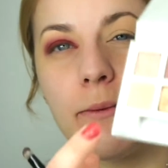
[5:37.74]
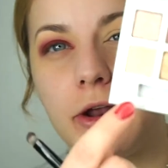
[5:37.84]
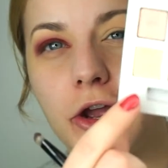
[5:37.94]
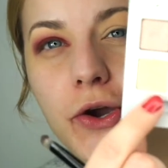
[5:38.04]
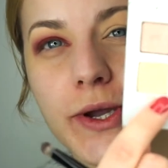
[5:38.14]
I
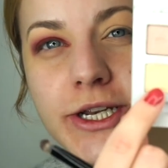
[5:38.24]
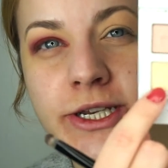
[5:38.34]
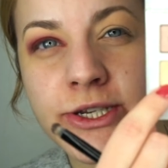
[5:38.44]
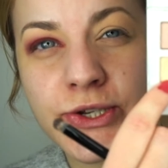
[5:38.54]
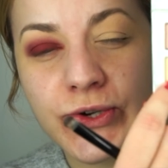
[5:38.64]
want to go
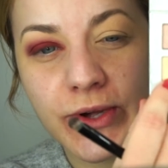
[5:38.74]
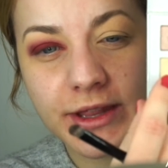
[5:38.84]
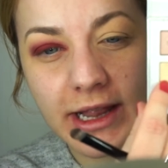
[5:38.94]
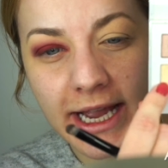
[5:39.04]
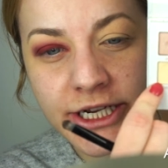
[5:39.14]
into
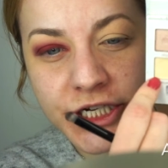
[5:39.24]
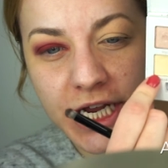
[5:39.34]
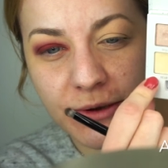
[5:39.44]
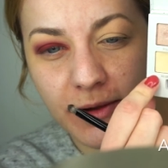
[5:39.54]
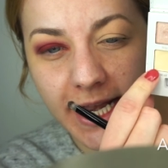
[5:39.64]
the light
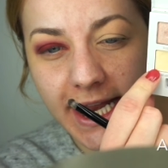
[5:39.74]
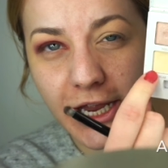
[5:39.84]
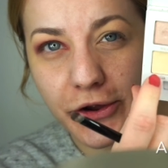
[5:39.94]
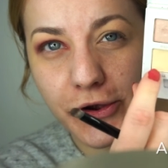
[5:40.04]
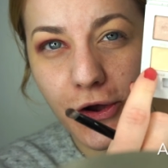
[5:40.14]
shade right
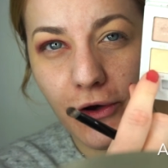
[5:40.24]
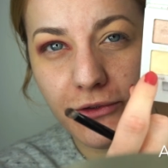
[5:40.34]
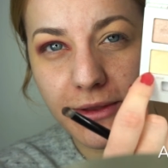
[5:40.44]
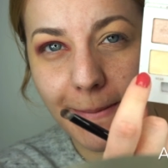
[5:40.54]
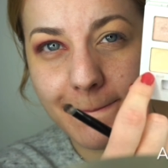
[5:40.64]
here
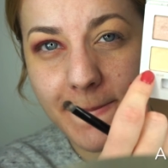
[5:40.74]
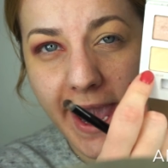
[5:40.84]
called